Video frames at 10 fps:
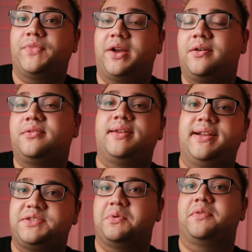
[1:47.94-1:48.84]
Another thing
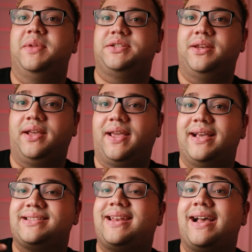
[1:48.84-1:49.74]
that's worth mentioning
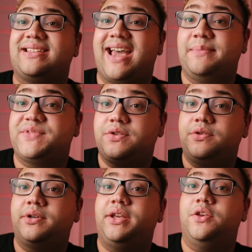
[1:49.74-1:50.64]
is it has
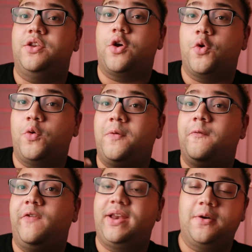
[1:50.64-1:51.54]
absolutely no
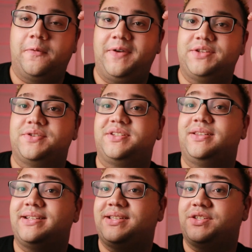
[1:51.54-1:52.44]
video features.
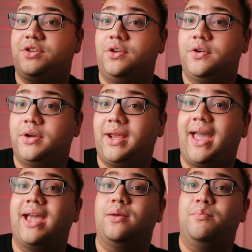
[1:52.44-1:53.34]
This is good
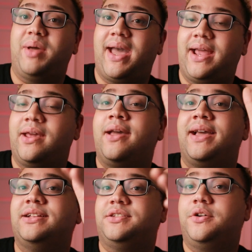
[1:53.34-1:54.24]
and bad.
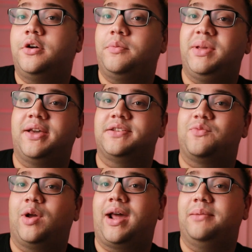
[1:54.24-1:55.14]
It's good because
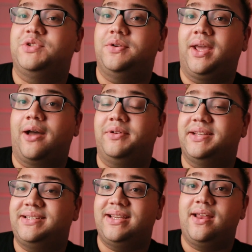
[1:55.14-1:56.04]
when I'm shooting out in
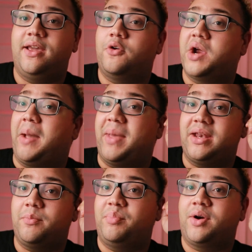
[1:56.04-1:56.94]
the city or I'm
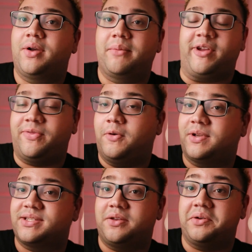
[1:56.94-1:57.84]
at the park, I'm not
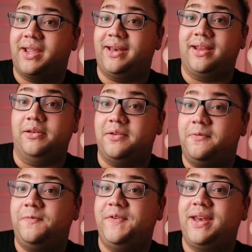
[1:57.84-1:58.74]
focused on getting any
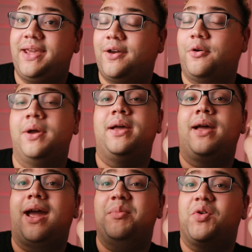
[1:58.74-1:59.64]
video.
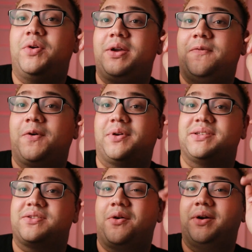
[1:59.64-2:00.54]
I'm only
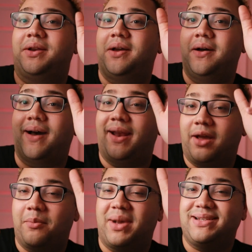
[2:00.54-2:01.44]
focused on
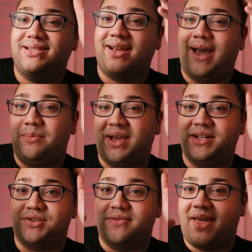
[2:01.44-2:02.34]
lining up my shot,
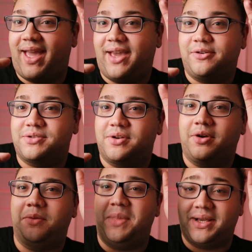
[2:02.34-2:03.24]
making sure the angles are
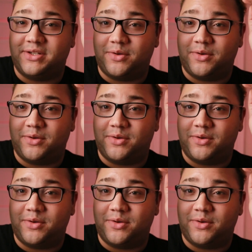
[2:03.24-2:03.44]
good, making